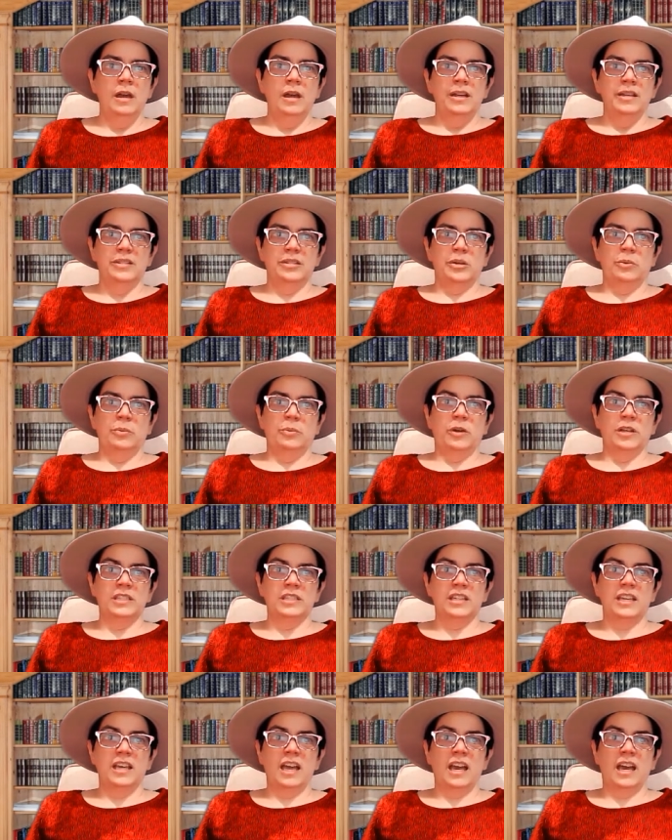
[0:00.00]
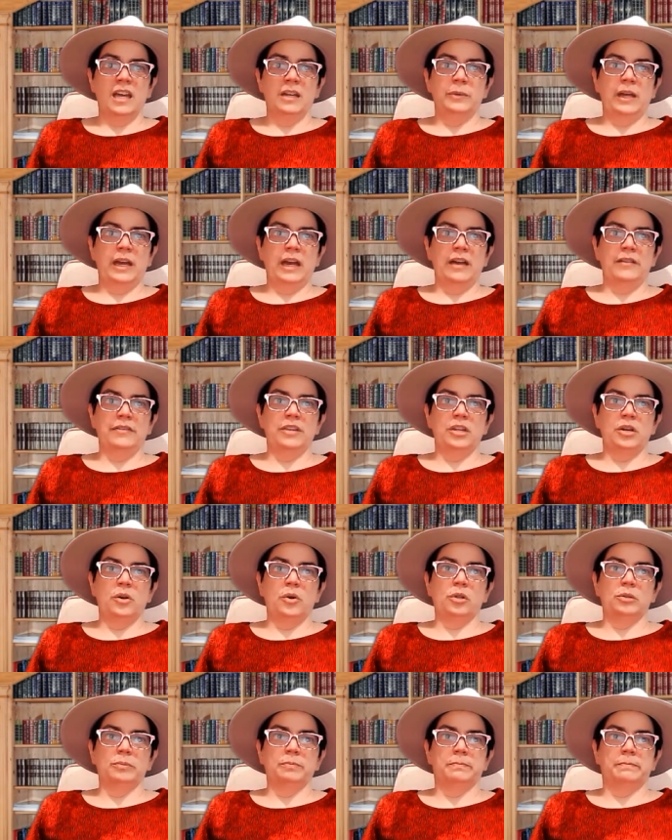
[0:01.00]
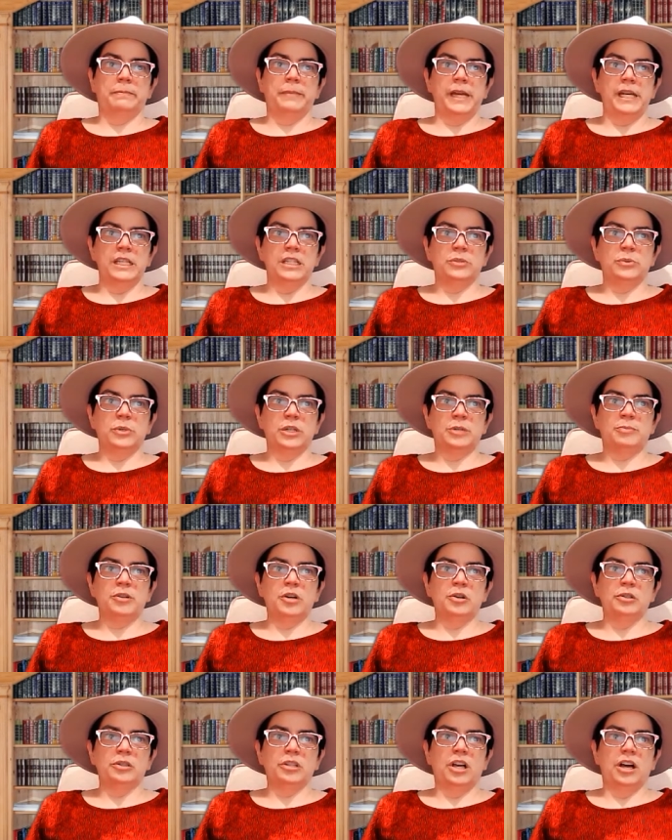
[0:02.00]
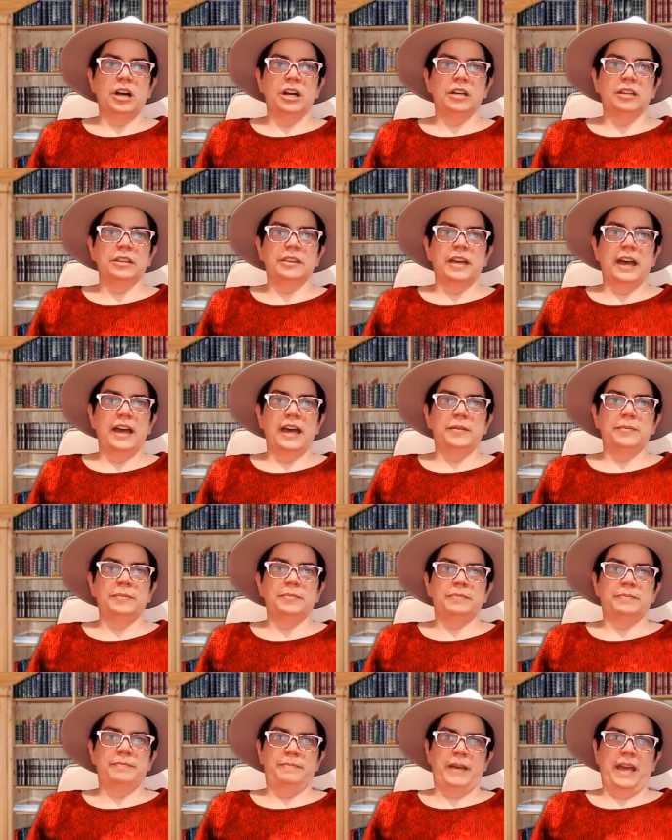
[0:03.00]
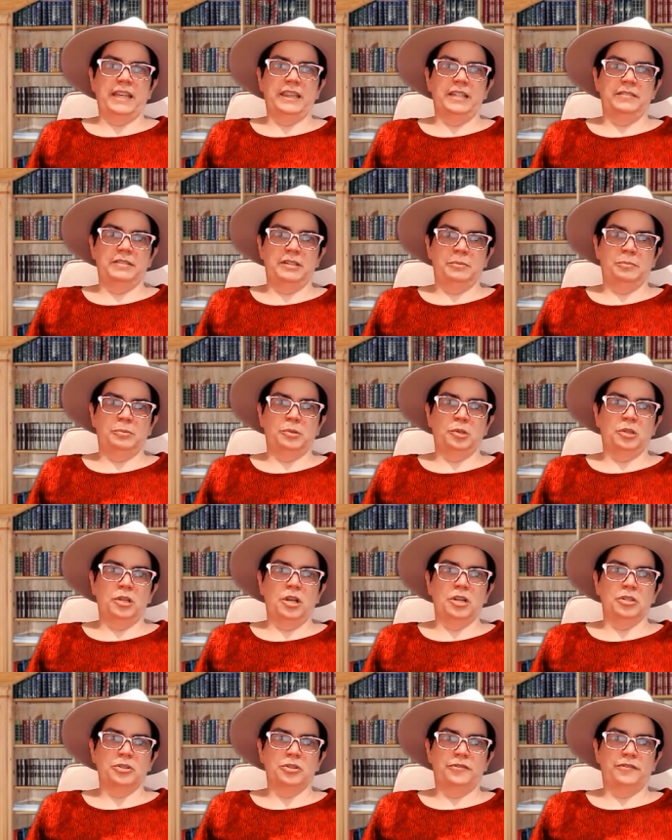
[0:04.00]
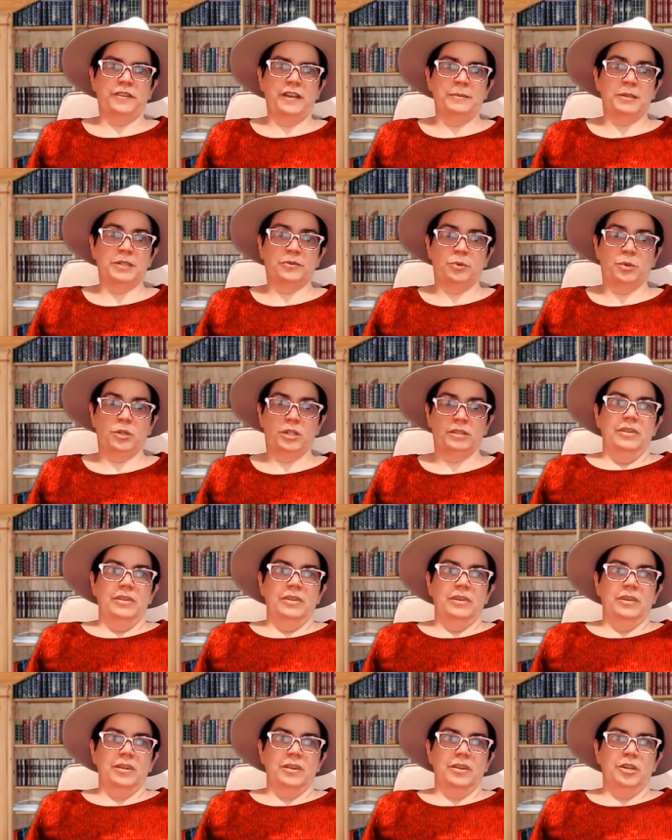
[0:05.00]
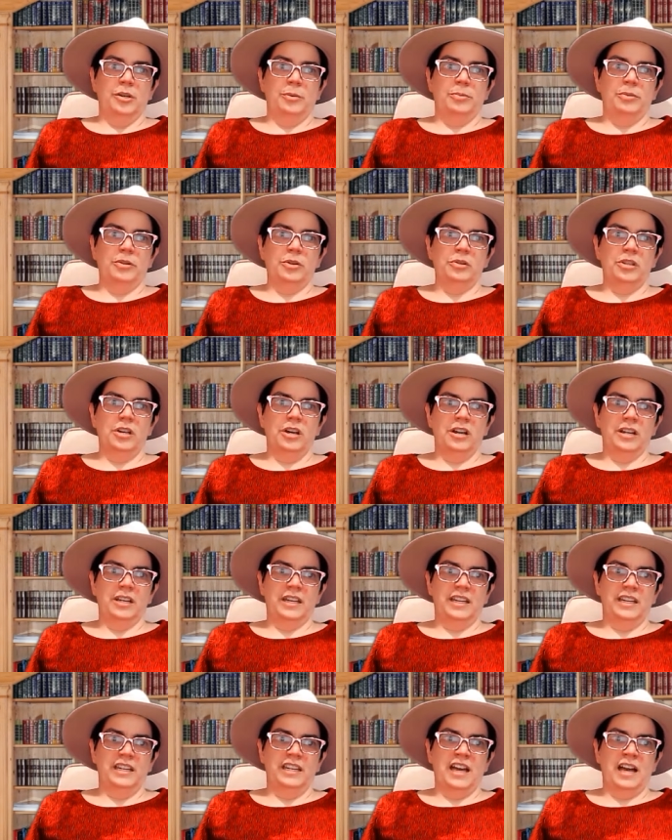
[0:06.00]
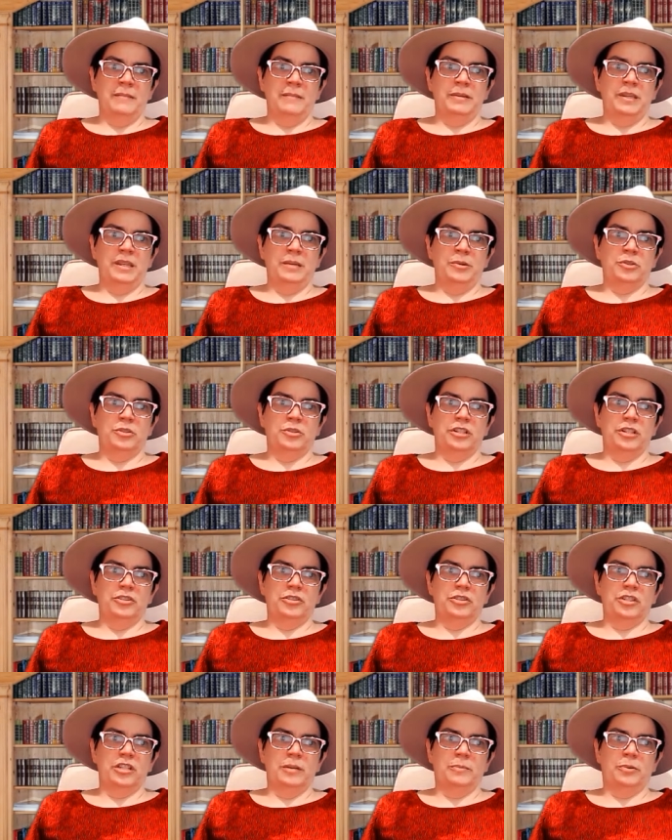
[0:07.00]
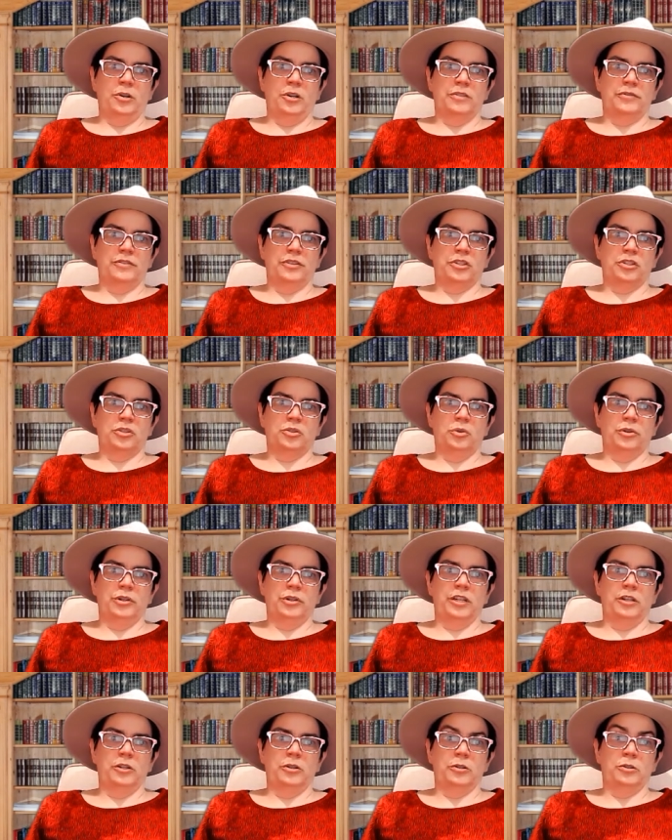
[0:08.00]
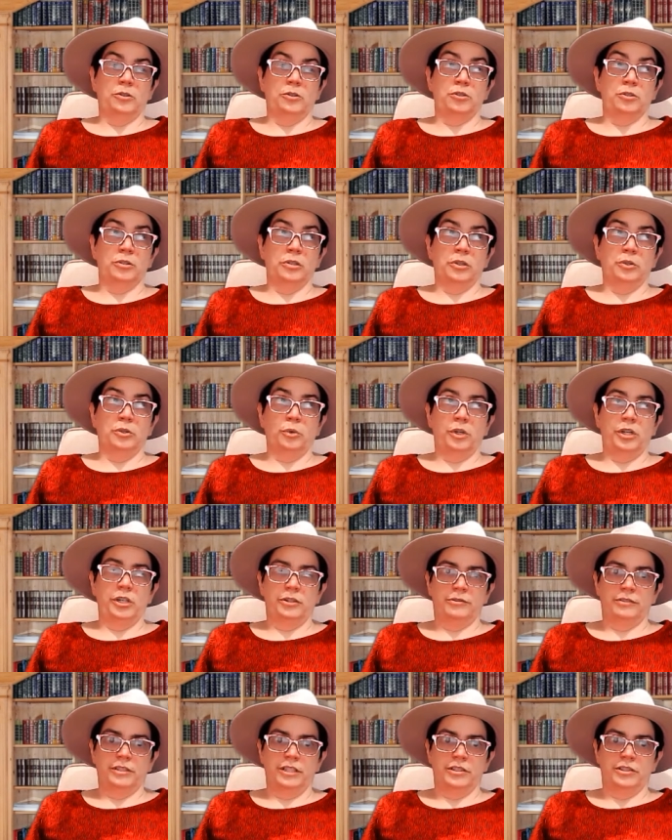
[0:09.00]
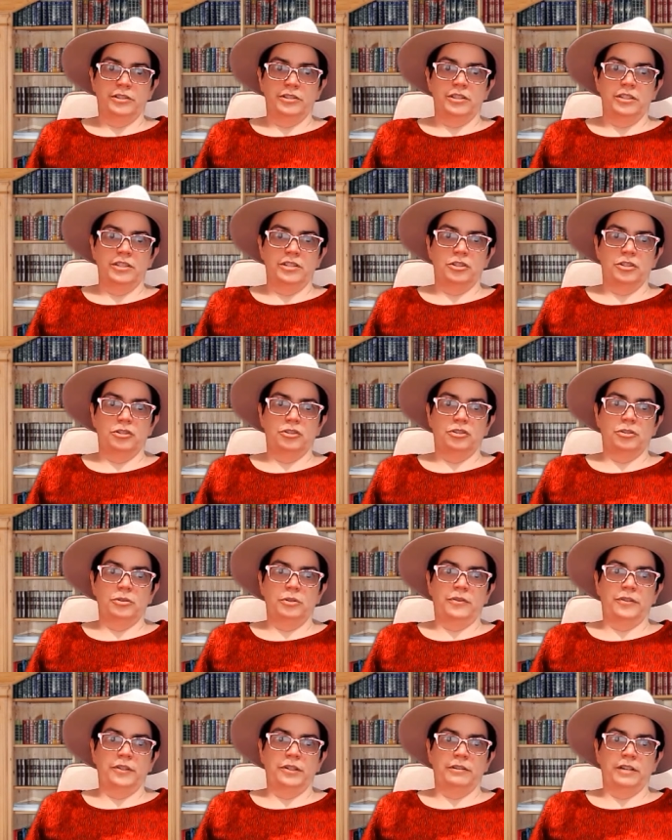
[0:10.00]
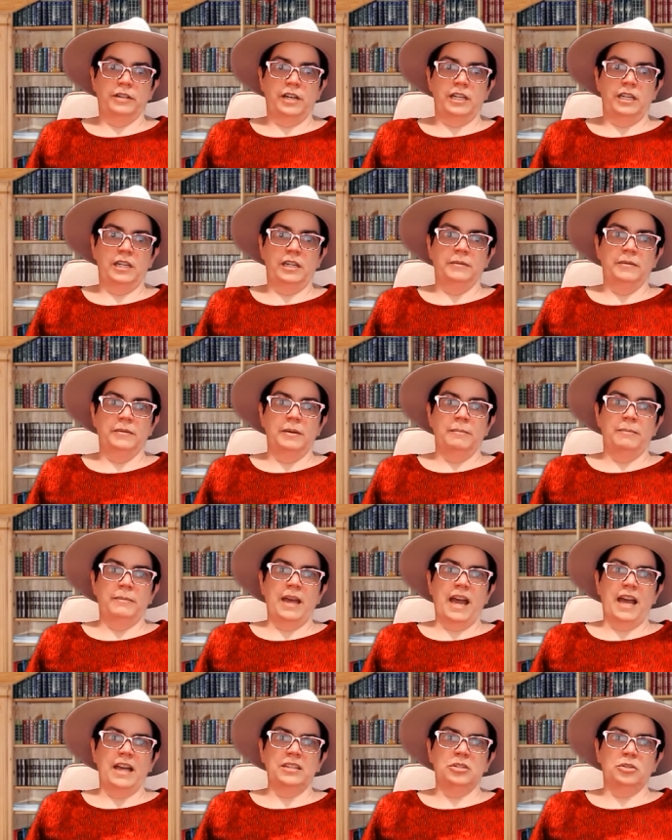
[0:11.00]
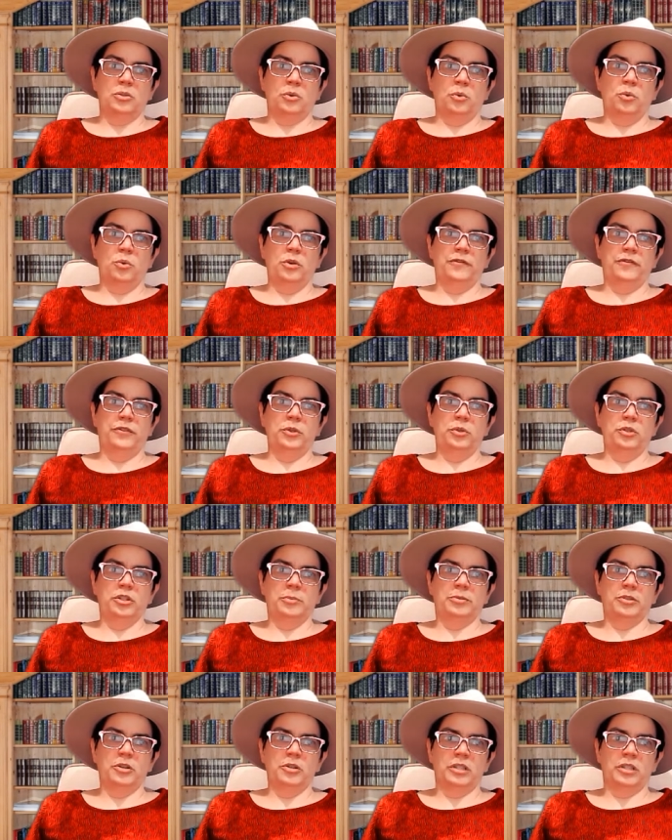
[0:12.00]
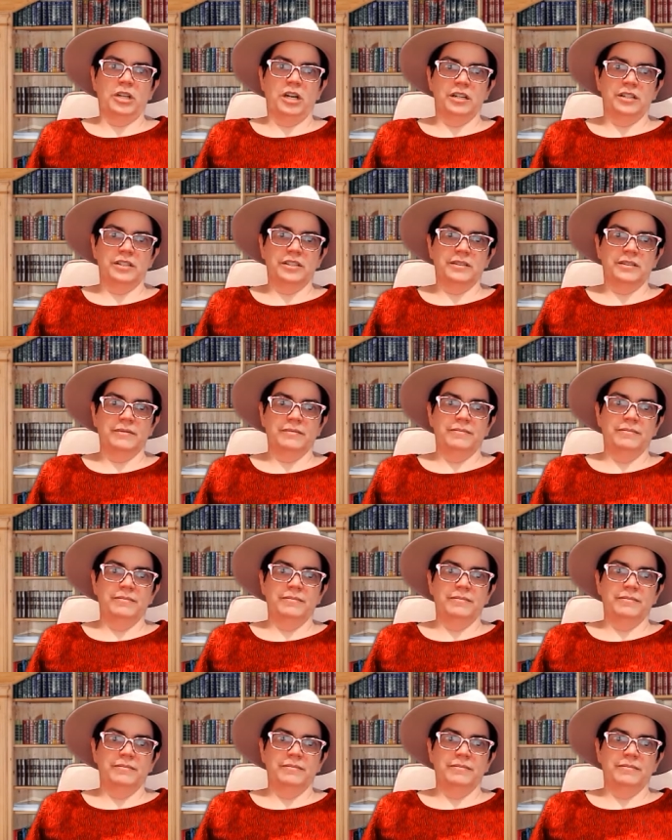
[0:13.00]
So once again, we have the old bait-and-switch prologue that badly written prologues are famous for. Your prologue cannot be the most interesting part of your story or you'll annoy your readers. This is true if you're writing past or future prologues.